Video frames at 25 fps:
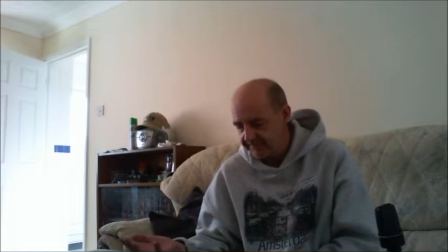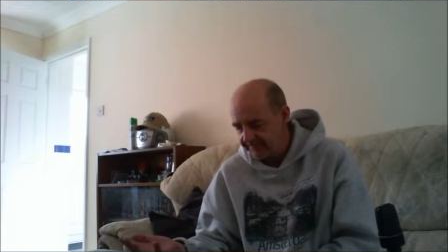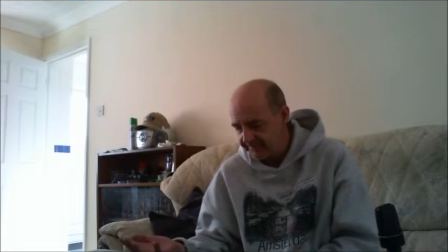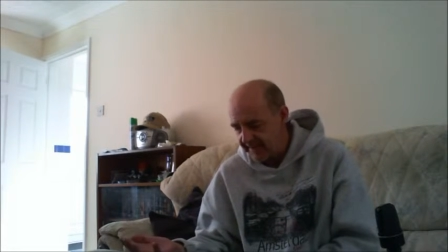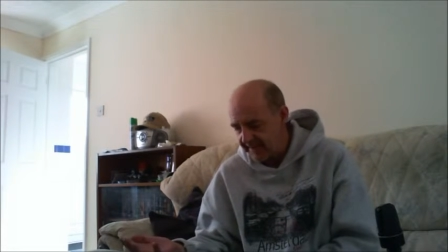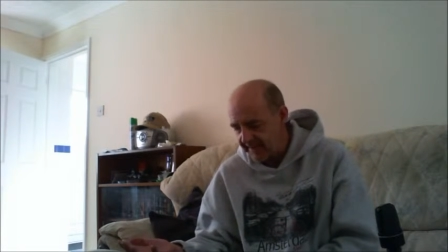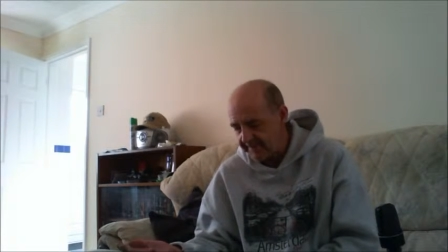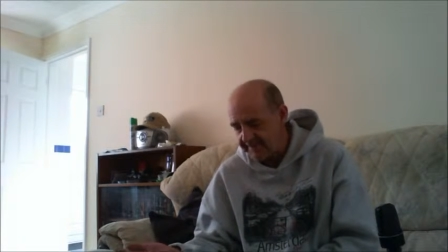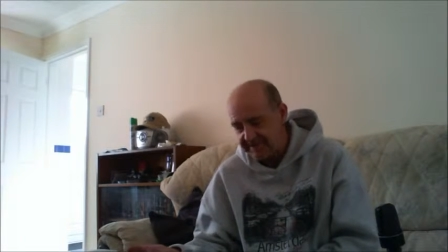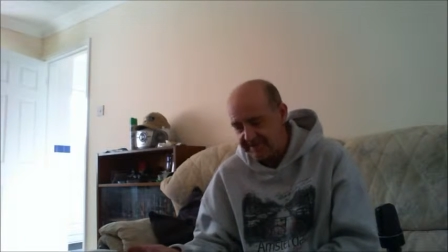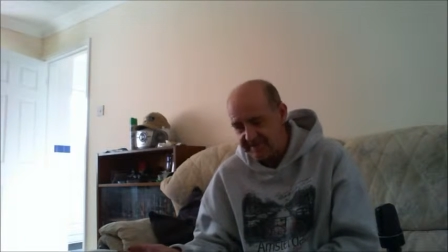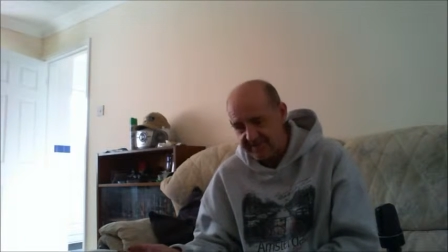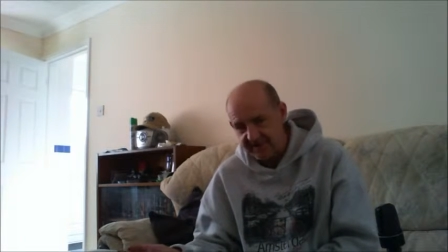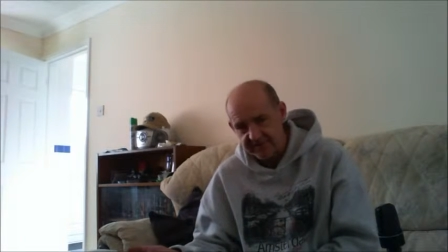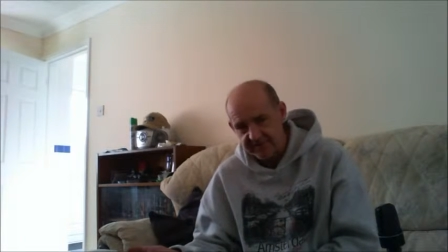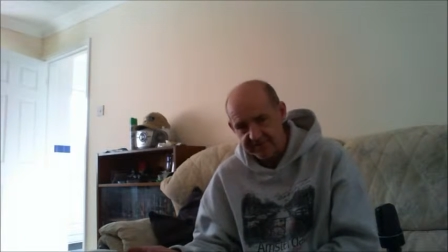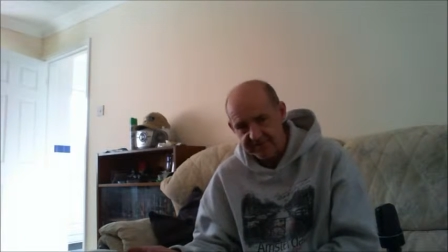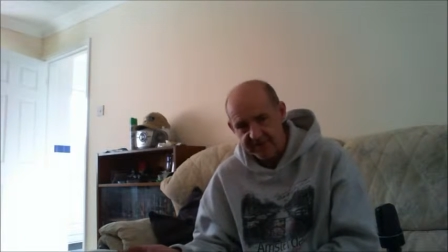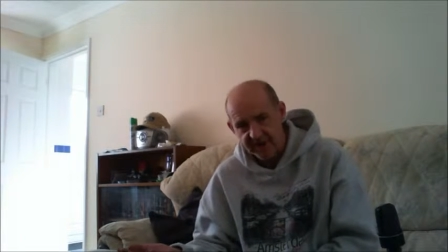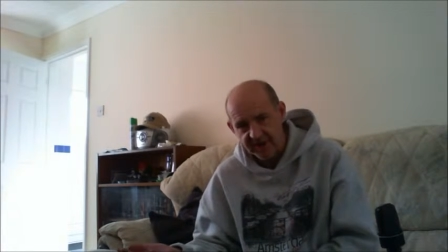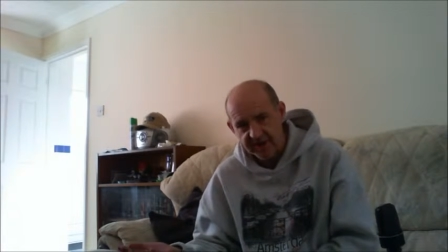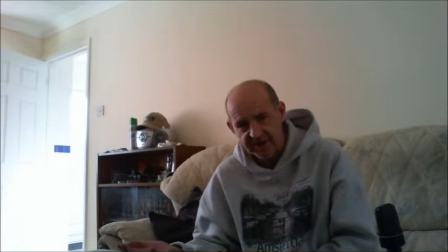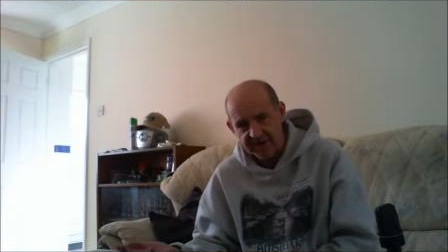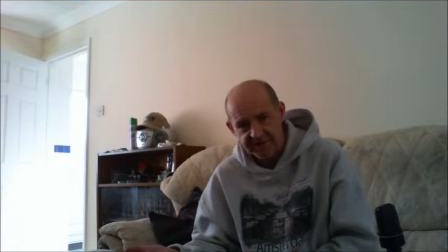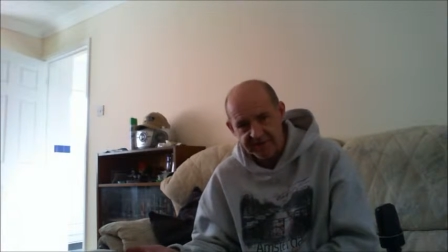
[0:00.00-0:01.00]
episodes
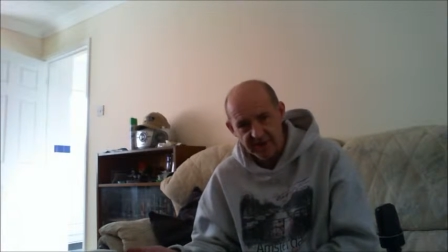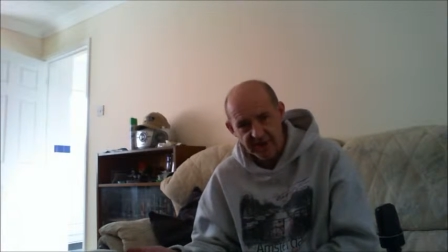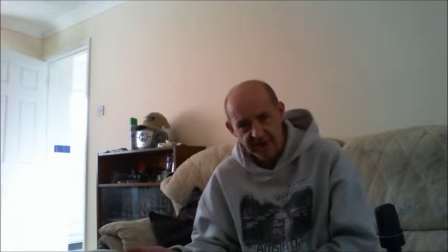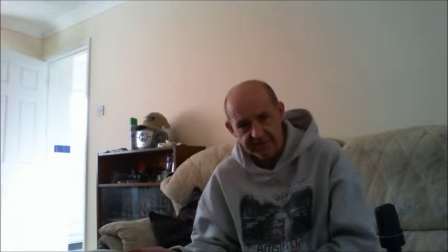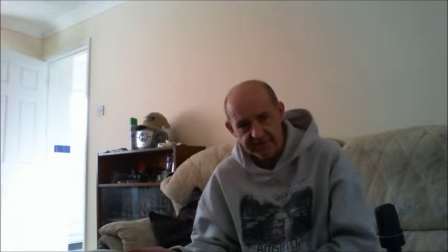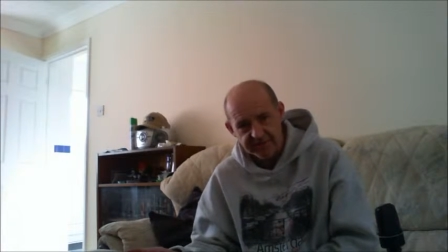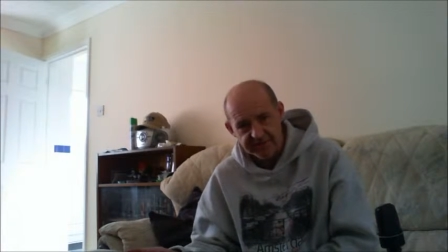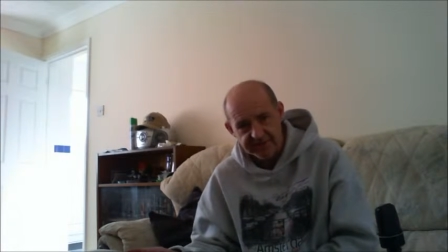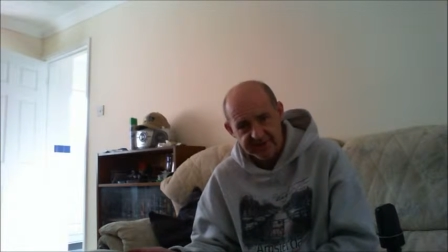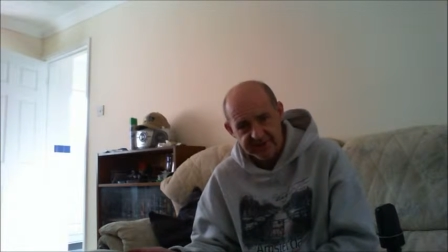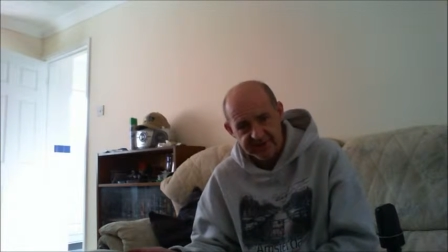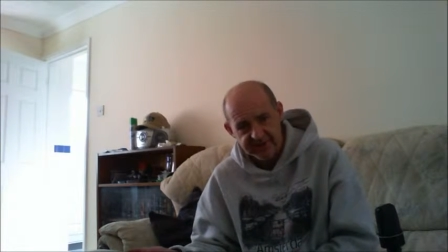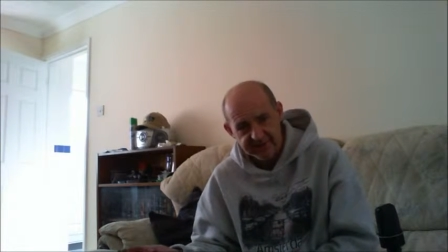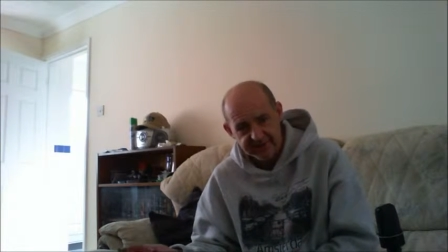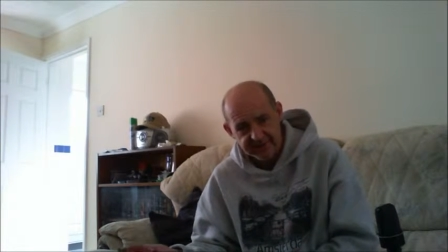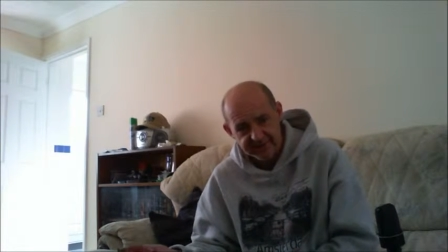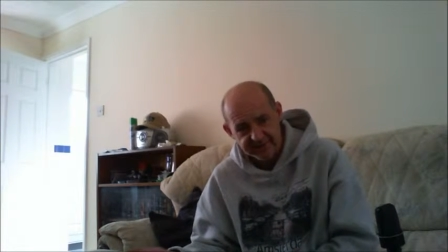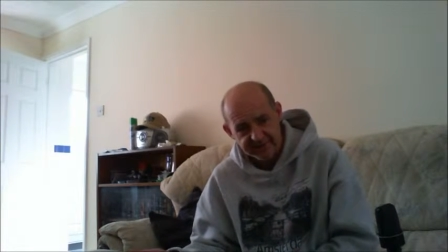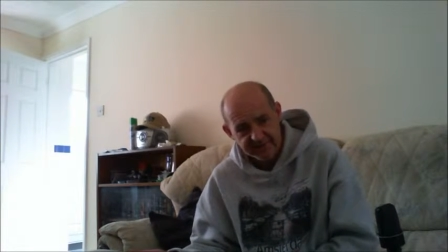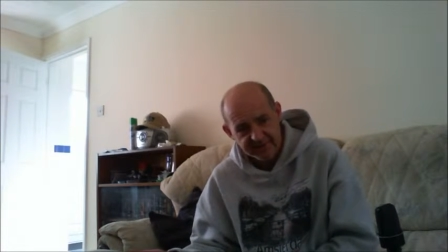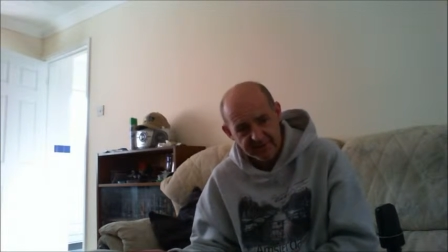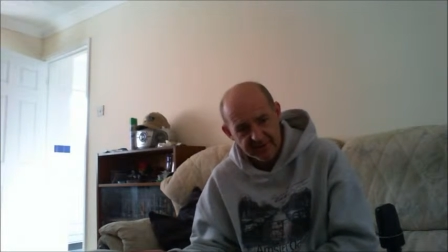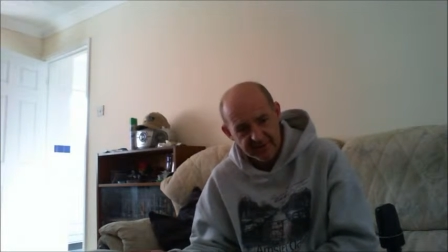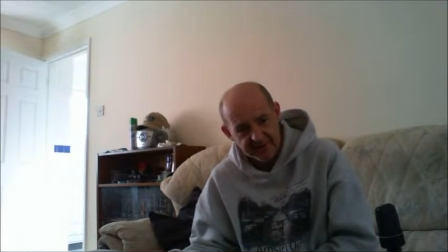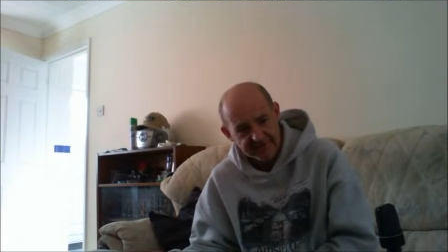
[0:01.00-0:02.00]
that I chose in the
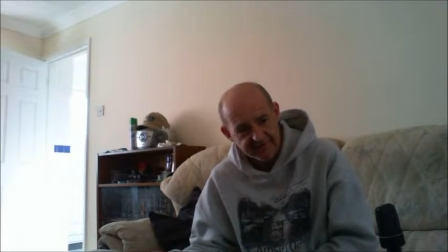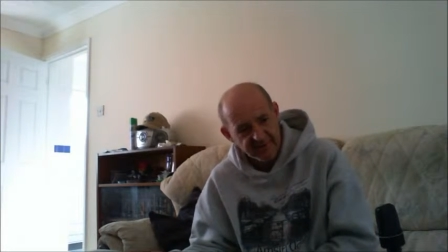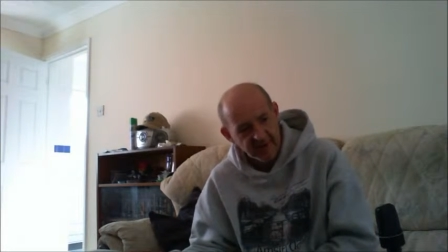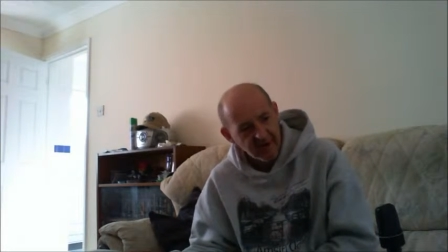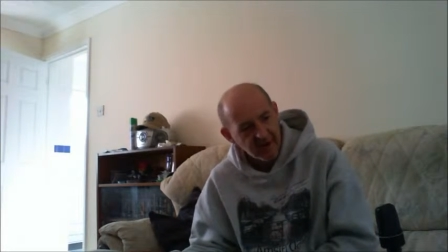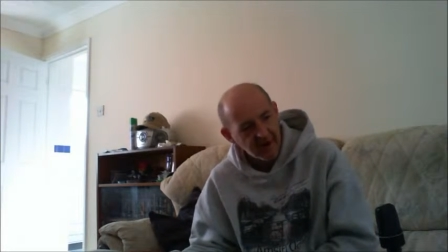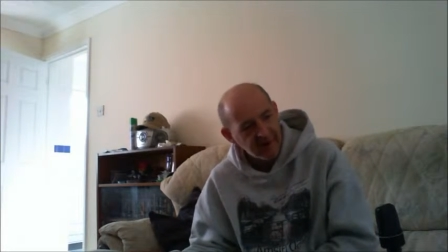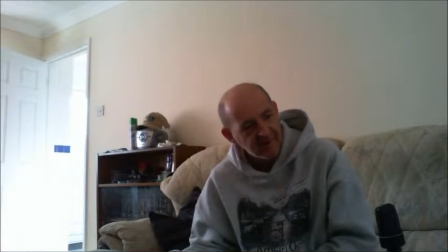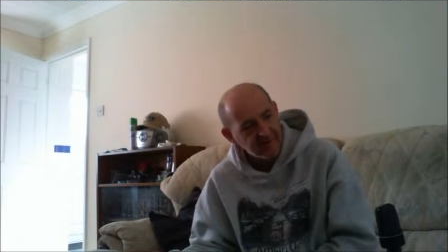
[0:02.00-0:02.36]
first part.